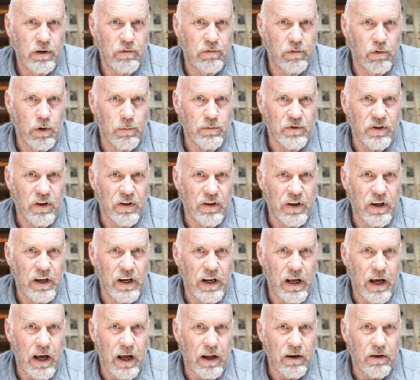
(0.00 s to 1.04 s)
forums on the
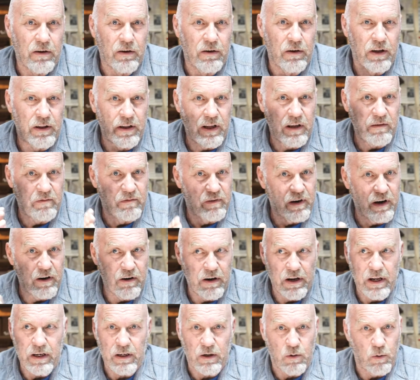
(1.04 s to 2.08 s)
net, and they
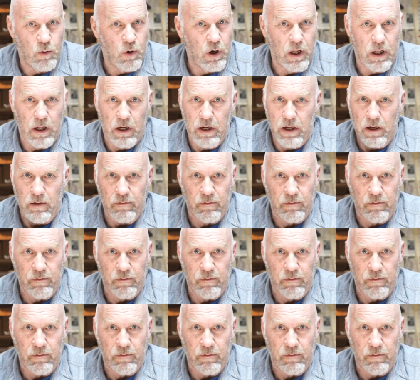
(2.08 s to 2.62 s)
vary in quality